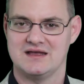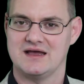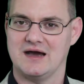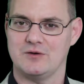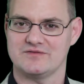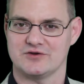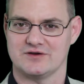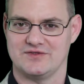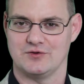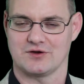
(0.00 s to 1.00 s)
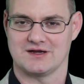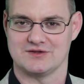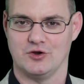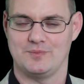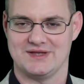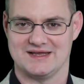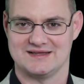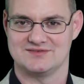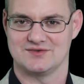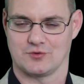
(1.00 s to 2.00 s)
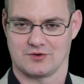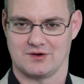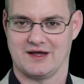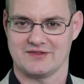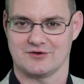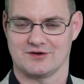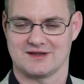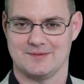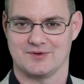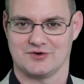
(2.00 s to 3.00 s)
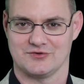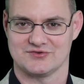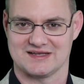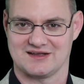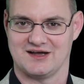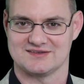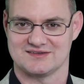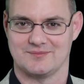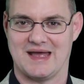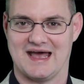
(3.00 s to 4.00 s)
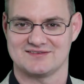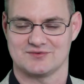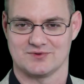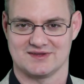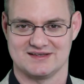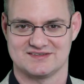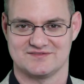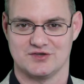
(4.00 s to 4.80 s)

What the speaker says: However, if you are on opiates or other chemicals that cause a mass release of